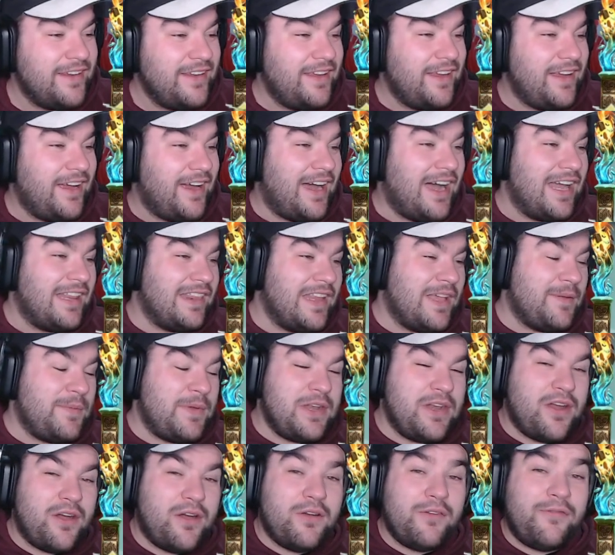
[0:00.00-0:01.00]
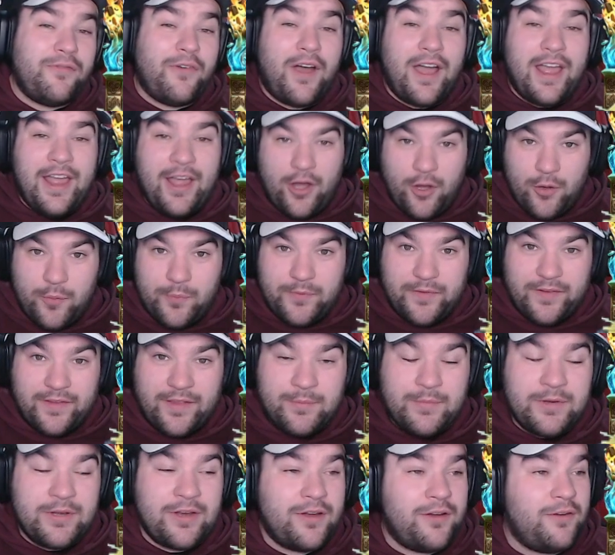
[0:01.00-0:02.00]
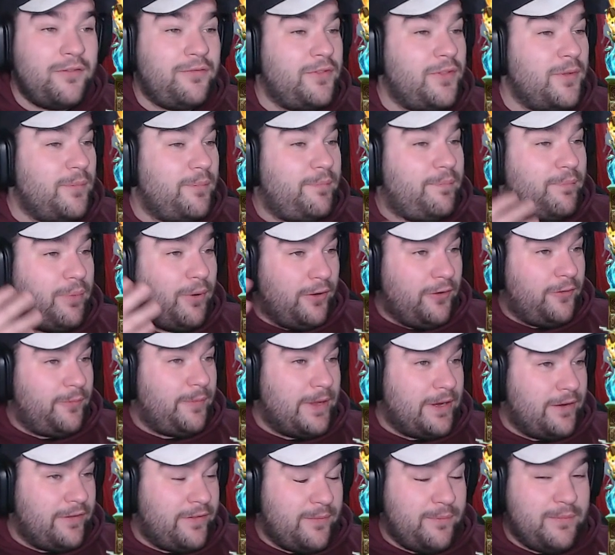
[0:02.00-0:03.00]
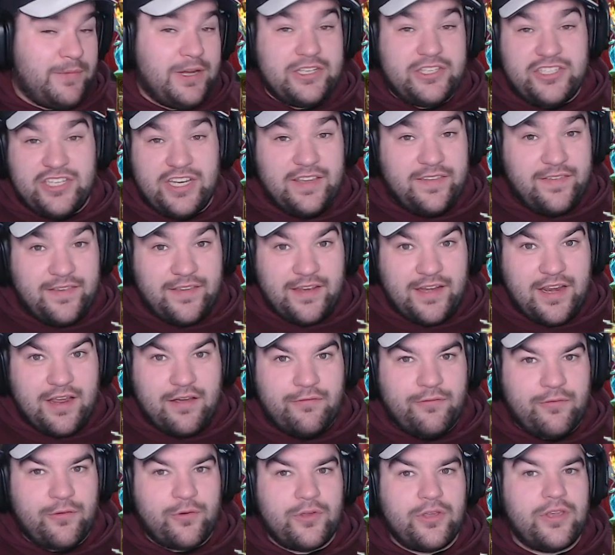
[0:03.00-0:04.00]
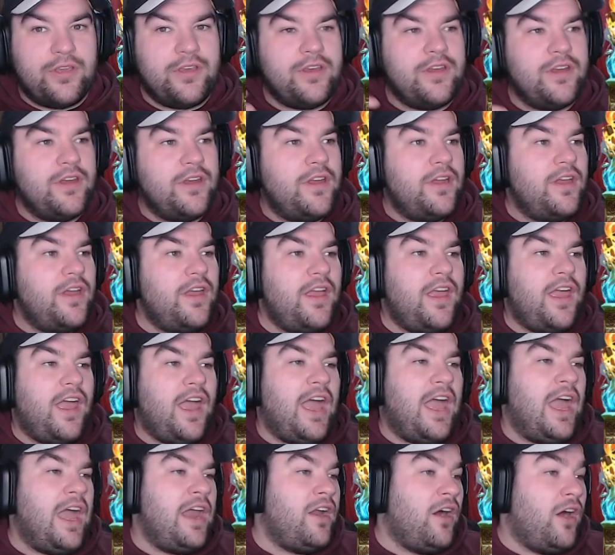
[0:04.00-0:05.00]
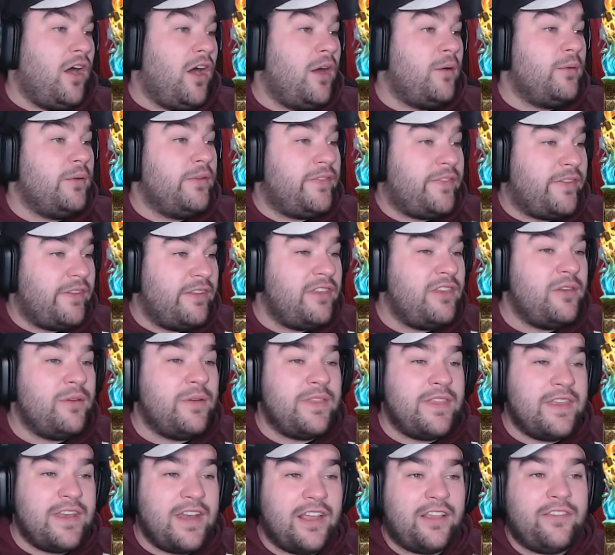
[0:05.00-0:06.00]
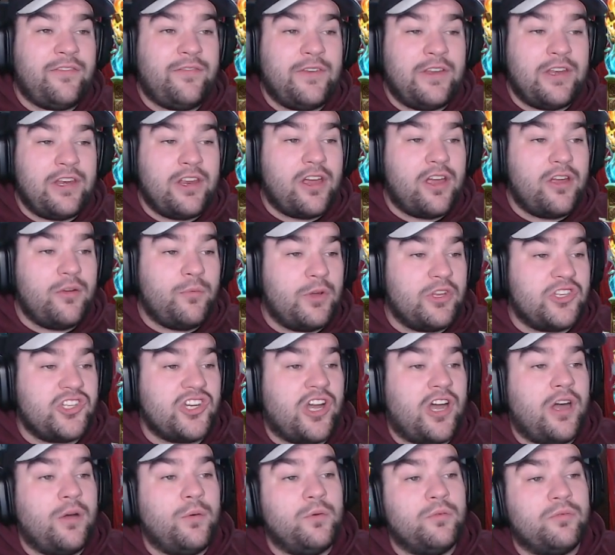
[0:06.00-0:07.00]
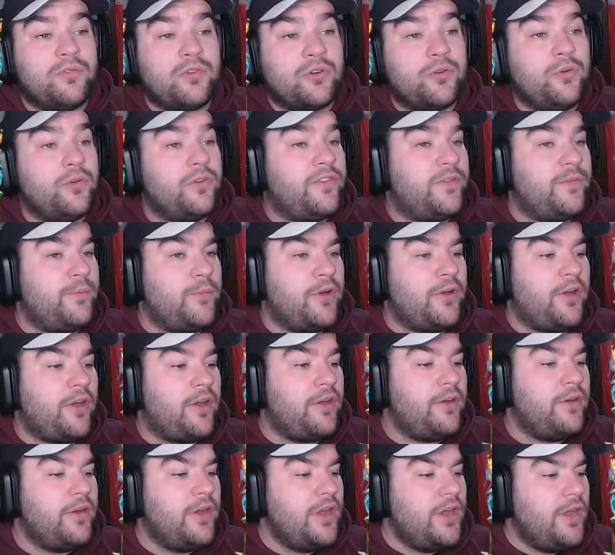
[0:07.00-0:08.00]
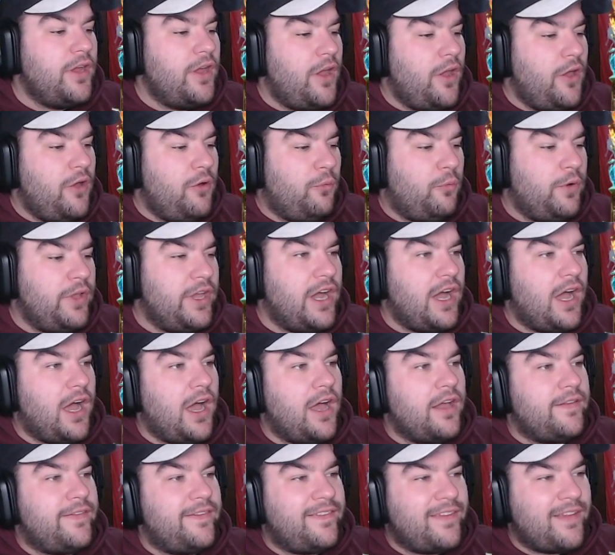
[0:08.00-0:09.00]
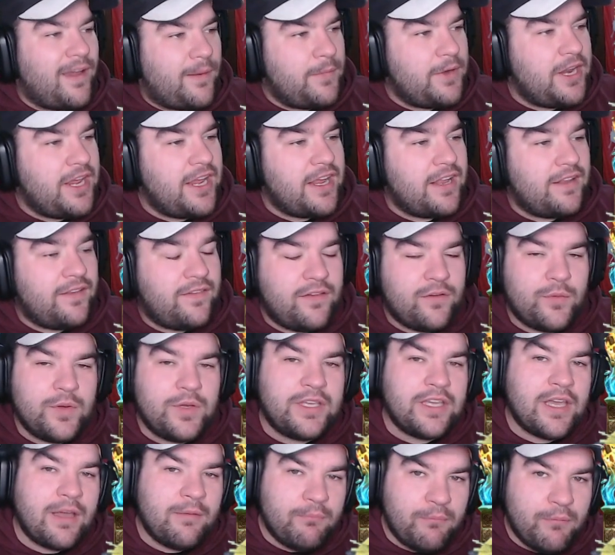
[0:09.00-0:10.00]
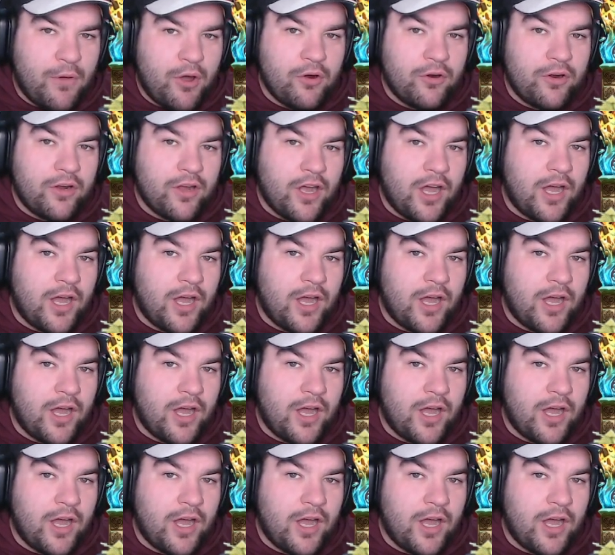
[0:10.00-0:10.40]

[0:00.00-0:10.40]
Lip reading: Let me know if I helped. Let me know if the boss battles are much easier now for you. And I will see you in the next video, which I will record tomorrow. We are summoning until we get Monk.